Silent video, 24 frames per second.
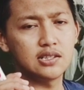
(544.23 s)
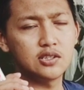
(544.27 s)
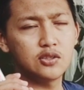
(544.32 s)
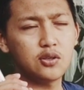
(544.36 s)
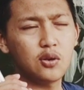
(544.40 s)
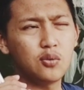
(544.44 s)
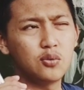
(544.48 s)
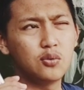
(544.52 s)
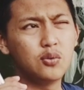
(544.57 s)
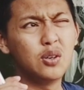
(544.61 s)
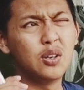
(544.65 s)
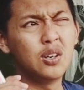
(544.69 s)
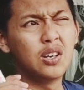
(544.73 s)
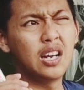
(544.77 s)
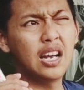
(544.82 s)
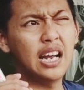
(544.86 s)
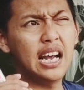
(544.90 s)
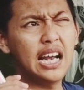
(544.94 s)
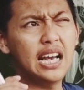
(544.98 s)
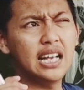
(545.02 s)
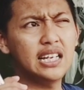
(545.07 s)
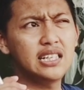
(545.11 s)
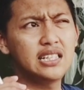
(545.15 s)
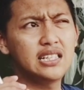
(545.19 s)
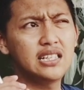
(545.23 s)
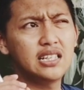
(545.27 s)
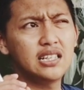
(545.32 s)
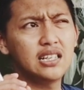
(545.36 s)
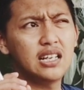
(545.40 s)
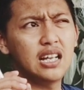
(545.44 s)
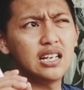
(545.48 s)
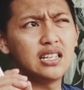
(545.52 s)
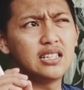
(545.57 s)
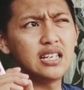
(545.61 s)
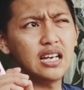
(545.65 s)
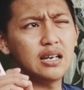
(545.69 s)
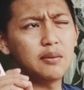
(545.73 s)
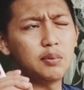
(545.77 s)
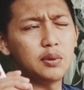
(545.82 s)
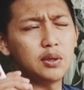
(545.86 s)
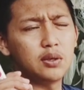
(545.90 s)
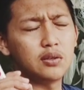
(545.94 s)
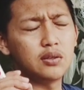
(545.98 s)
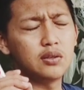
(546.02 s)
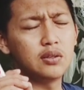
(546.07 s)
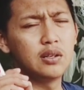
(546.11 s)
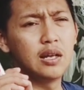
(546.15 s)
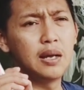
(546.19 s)
So add a
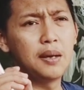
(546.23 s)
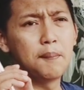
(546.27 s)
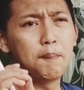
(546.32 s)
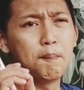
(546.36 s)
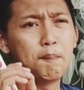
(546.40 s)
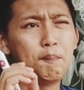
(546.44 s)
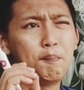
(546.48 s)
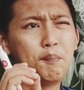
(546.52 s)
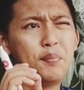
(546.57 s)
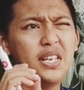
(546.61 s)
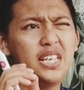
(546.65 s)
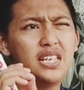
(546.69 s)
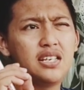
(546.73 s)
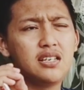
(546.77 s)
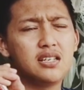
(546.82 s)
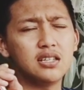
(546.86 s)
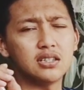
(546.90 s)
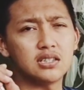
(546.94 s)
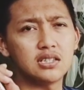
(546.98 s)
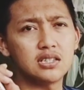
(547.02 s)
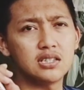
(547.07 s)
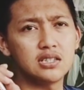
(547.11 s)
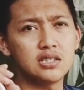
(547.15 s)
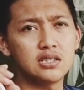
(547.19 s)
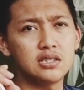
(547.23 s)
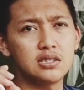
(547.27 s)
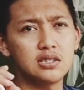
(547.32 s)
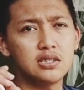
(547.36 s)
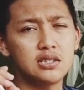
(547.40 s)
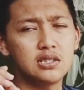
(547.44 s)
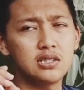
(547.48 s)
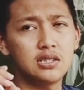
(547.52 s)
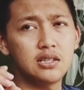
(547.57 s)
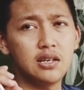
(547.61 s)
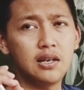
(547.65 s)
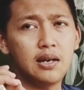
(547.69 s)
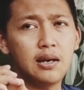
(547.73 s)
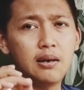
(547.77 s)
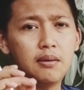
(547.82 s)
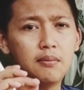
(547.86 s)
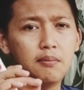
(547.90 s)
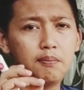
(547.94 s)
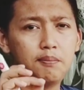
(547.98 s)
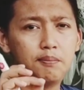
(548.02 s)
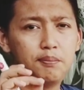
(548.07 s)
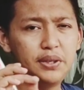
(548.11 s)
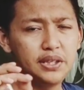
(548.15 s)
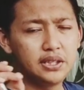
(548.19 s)
double, biggest,
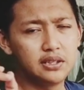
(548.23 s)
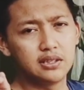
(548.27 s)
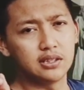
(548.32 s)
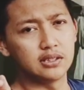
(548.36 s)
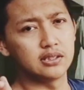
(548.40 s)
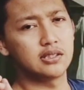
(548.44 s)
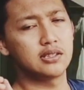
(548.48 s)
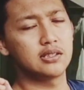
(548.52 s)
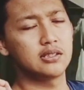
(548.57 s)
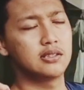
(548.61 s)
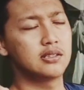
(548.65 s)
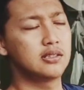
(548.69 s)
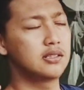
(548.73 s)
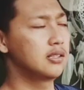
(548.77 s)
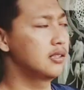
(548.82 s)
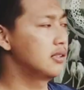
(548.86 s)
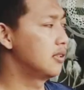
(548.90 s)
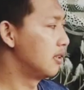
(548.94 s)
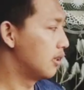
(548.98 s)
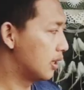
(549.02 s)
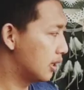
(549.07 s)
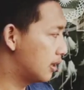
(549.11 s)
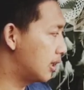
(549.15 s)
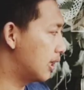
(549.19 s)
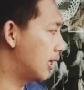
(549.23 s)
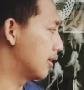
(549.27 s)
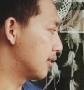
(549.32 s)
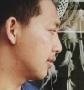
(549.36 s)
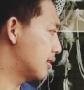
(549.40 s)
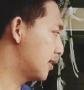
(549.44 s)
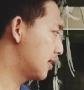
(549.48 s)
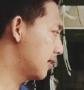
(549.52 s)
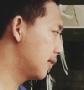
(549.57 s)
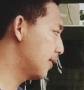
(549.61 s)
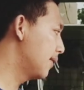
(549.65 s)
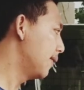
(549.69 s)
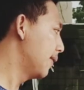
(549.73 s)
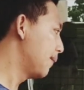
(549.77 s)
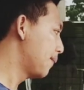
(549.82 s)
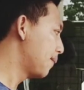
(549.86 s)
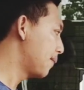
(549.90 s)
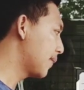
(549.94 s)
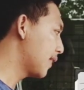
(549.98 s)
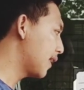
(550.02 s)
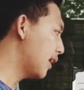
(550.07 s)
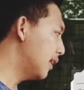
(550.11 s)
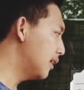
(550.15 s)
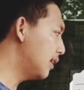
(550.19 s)
biggest, like that.
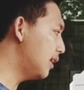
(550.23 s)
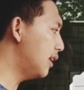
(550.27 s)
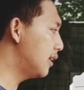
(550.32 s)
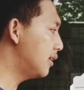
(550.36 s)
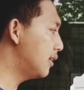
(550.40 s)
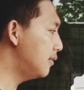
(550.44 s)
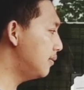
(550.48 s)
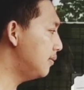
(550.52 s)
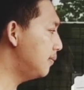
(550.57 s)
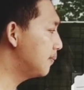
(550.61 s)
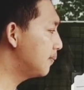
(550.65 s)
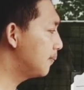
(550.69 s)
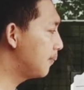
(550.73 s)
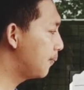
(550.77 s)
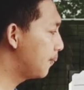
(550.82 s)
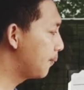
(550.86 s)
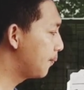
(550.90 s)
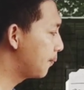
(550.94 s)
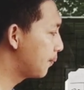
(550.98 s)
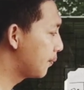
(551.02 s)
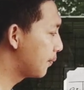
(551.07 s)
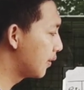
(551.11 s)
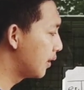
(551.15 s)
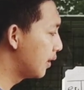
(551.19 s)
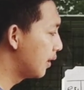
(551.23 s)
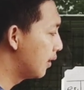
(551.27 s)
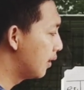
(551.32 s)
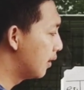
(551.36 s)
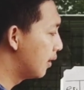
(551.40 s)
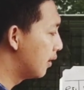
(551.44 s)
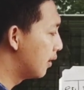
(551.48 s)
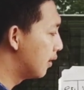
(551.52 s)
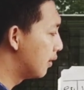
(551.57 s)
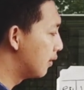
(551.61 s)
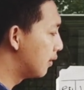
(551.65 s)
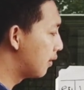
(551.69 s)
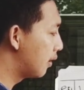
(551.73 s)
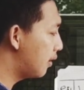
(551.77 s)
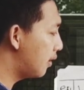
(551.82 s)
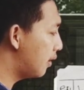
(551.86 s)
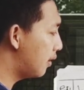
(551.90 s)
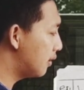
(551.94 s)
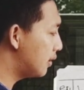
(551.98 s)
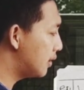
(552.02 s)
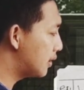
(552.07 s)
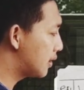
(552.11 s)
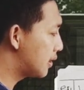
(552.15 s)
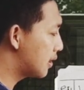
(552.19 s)
And then the
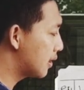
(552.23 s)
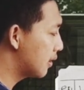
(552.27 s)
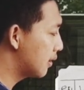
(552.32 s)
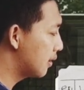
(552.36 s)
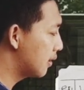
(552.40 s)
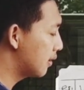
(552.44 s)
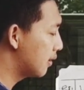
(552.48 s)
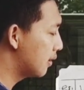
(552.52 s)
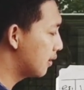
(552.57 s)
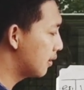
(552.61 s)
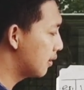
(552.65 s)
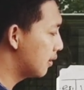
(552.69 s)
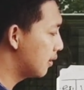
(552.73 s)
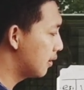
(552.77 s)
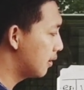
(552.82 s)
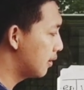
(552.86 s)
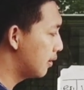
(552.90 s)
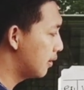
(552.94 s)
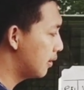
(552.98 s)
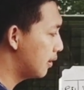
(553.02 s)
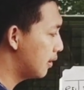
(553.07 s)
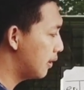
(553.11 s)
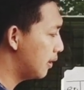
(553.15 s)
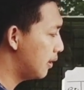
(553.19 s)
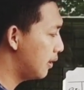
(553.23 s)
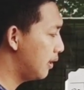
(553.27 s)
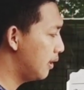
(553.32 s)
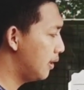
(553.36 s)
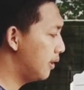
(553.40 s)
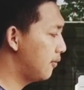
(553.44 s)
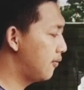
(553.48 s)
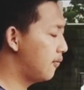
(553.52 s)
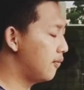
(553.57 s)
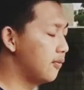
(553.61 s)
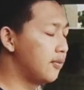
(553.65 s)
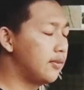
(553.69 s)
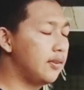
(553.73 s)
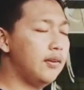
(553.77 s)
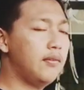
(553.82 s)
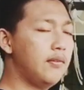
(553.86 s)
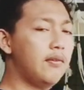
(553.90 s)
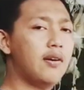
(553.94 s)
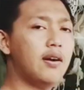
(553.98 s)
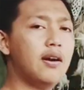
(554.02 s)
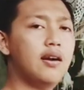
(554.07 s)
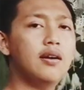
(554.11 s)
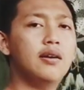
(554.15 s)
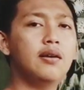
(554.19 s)
third, if there
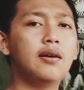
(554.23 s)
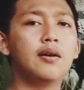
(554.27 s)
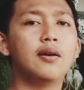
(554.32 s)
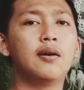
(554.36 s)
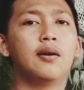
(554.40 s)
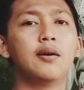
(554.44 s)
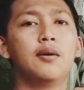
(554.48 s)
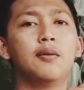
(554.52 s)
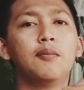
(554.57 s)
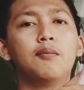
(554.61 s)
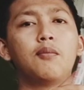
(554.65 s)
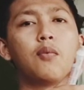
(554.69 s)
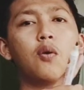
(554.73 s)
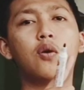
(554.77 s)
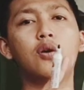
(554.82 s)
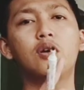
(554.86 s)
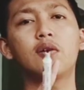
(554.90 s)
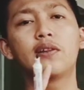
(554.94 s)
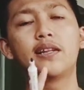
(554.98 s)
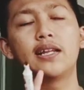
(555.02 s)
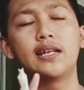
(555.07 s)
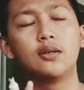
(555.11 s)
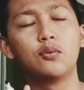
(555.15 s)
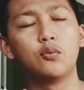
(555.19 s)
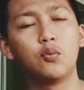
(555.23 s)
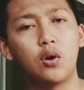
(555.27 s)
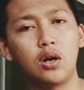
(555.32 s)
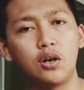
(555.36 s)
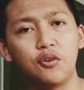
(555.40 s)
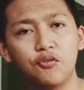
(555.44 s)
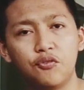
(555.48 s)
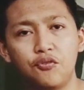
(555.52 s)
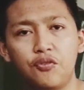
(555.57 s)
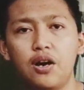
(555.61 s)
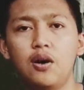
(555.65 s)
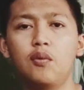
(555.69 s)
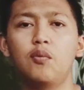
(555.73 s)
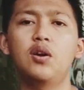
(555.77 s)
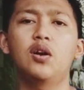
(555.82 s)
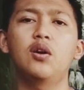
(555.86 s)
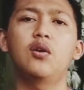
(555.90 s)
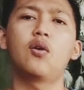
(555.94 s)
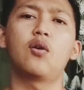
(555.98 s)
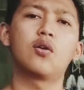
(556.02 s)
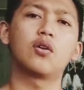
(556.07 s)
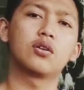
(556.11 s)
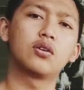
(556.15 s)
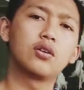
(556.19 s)
are more than 1 vowel
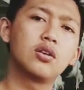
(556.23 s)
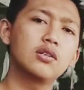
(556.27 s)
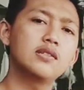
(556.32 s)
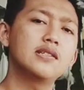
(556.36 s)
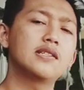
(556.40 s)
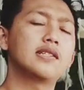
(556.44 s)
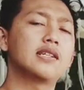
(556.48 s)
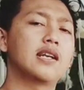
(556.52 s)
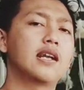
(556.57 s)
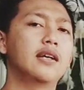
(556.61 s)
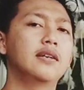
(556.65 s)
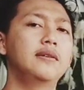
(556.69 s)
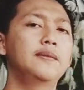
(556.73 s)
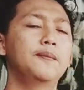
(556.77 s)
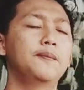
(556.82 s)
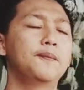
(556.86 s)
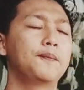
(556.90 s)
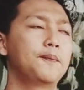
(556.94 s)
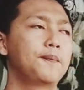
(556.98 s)
or a consonant,